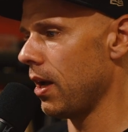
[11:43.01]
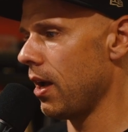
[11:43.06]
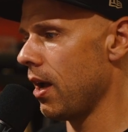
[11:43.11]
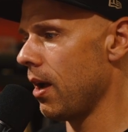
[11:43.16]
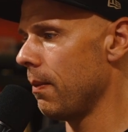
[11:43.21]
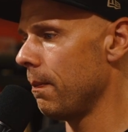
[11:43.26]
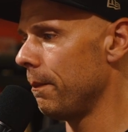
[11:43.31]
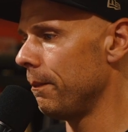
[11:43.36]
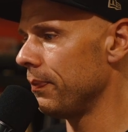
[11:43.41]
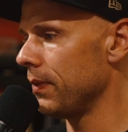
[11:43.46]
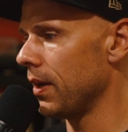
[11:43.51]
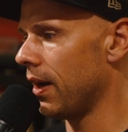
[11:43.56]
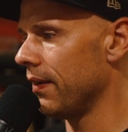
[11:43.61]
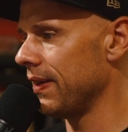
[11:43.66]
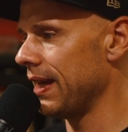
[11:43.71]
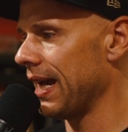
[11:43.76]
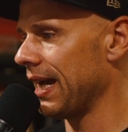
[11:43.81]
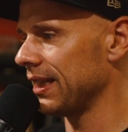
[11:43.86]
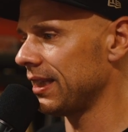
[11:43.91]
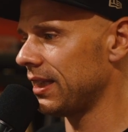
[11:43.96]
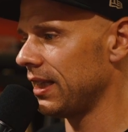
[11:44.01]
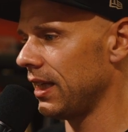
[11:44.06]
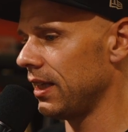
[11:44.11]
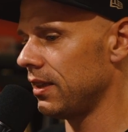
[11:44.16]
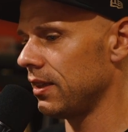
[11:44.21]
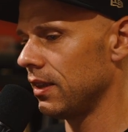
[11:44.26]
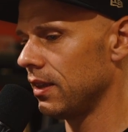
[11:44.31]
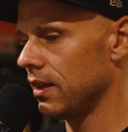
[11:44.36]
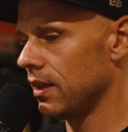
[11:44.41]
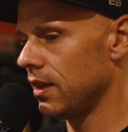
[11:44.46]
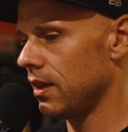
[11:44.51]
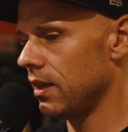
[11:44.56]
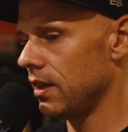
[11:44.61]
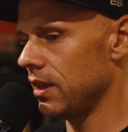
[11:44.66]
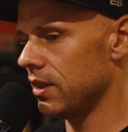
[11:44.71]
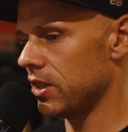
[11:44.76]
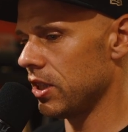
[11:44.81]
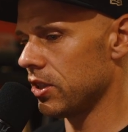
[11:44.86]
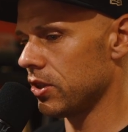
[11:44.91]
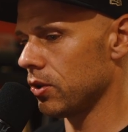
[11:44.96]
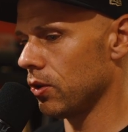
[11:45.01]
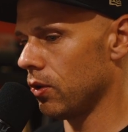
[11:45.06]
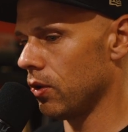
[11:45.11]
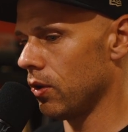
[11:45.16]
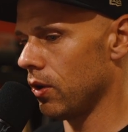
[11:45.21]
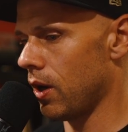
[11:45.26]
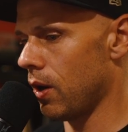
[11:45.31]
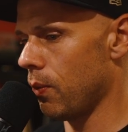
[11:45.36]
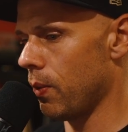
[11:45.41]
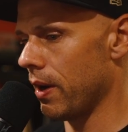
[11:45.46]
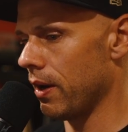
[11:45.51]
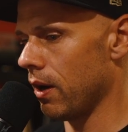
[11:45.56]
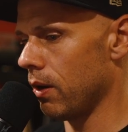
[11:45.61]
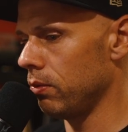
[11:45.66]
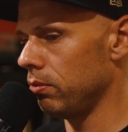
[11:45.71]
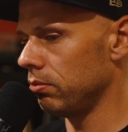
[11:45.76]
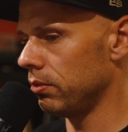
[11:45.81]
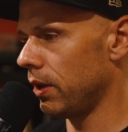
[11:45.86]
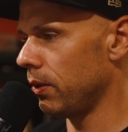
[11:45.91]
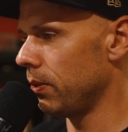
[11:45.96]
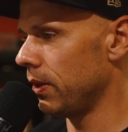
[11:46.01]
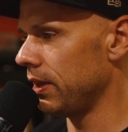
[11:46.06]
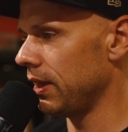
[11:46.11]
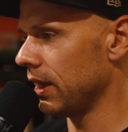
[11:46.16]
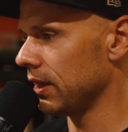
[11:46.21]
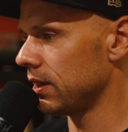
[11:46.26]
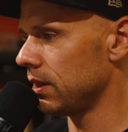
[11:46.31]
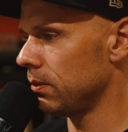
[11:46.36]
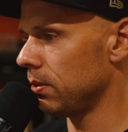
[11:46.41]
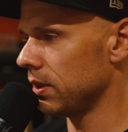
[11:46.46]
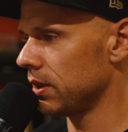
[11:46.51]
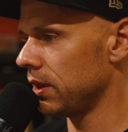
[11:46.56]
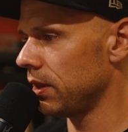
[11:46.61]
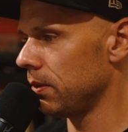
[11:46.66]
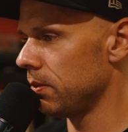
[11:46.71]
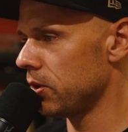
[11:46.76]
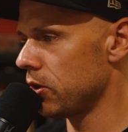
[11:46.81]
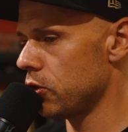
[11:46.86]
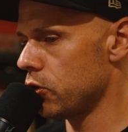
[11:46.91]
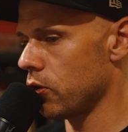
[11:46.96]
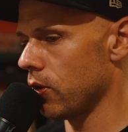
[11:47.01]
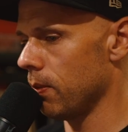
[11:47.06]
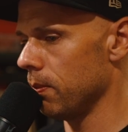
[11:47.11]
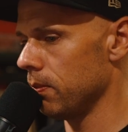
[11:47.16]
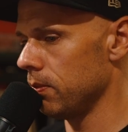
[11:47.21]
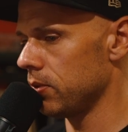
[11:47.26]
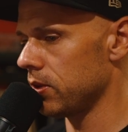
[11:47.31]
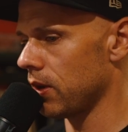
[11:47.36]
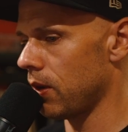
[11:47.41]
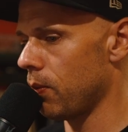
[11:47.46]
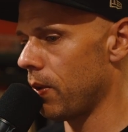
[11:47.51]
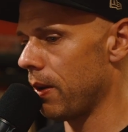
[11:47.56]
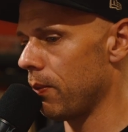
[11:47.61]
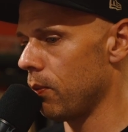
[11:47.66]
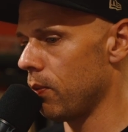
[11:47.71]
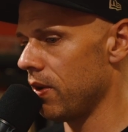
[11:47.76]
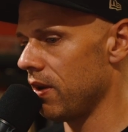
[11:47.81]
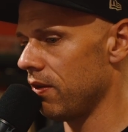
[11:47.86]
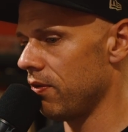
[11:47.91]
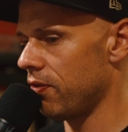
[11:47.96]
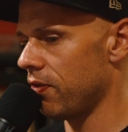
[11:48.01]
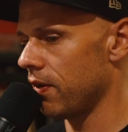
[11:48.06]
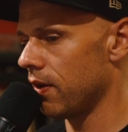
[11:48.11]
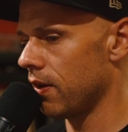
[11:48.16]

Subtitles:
On the acid, as you saw, I went the acid, wasn't it? It was the drums. I went with